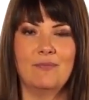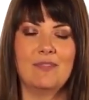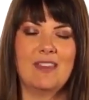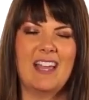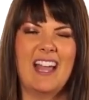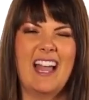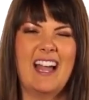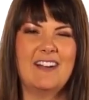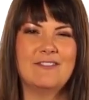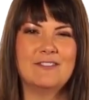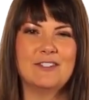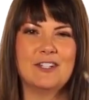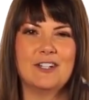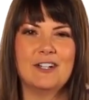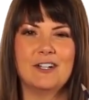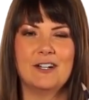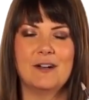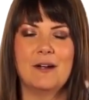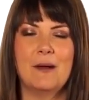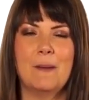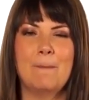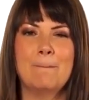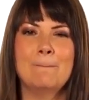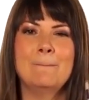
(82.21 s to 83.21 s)
after
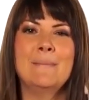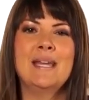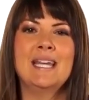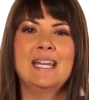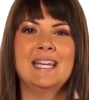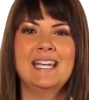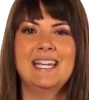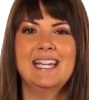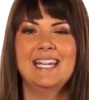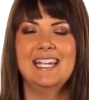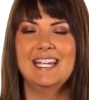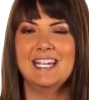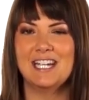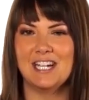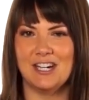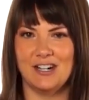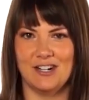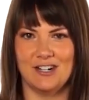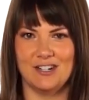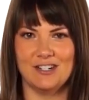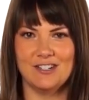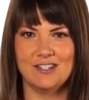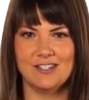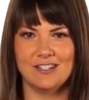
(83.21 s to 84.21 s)
many
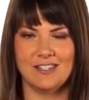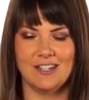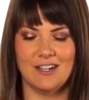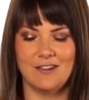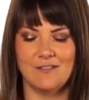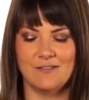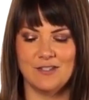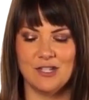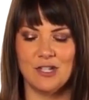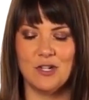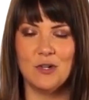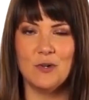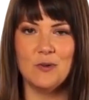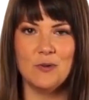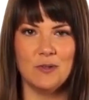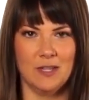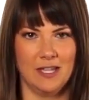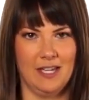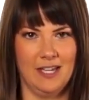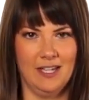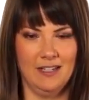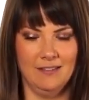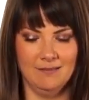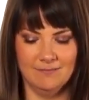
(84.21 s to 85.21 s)
years of
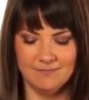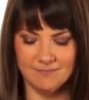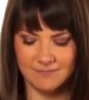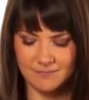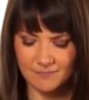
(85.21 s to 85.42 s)
schooling